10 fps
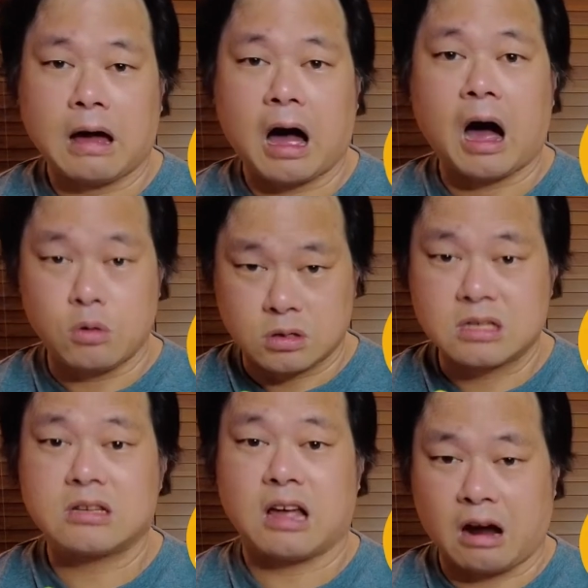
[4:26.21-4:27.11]
I
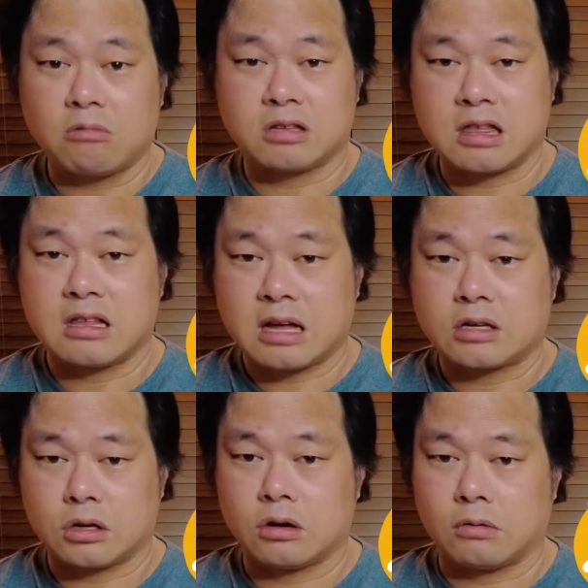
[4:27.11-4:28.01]
would think that
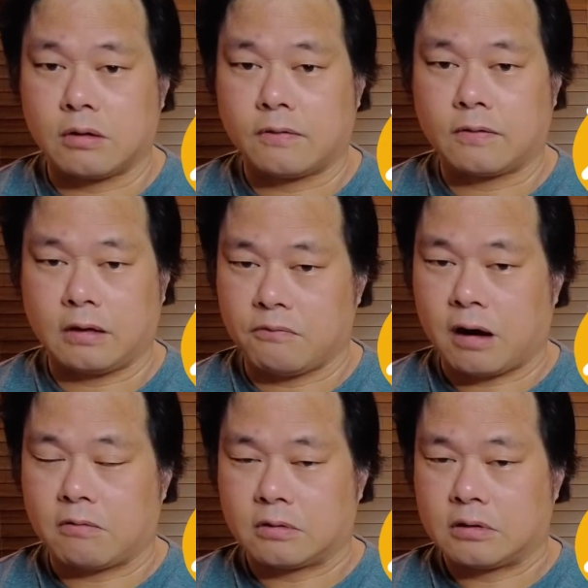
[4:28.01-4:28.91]
so if I
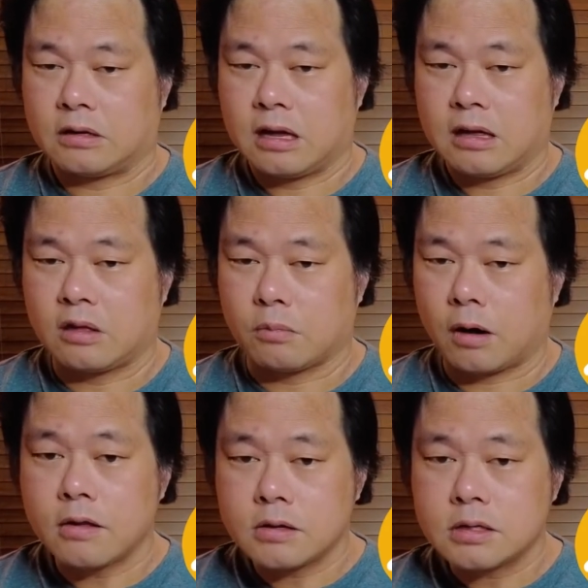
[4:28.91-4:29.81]
were the
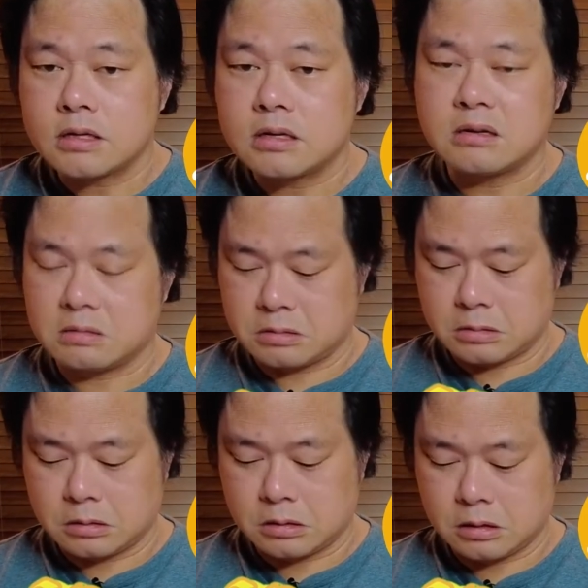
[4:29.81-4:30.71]
brothers.
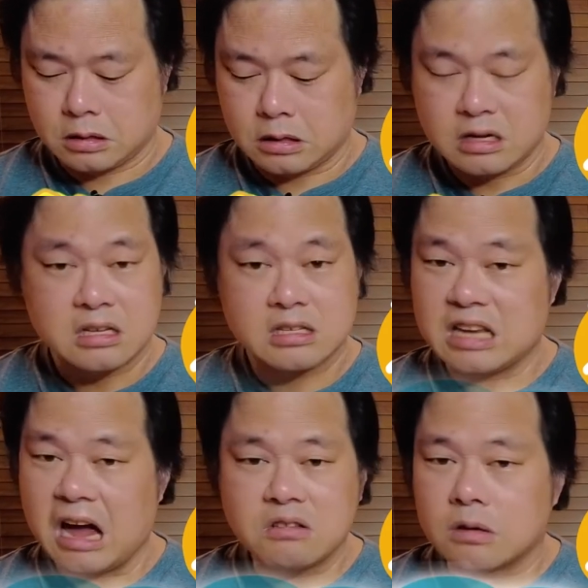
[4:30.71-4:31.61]

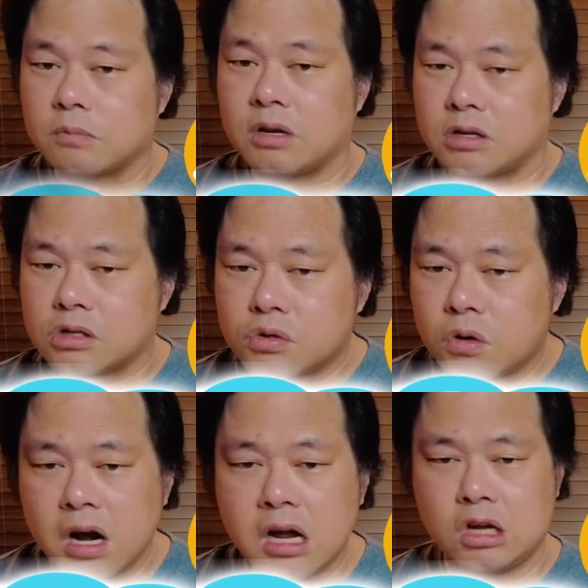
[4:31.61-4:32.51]
Sounds a bit
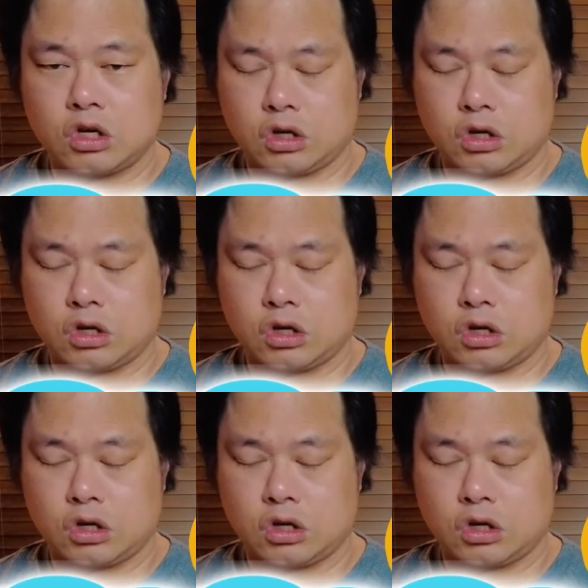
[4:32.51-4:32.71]
strange.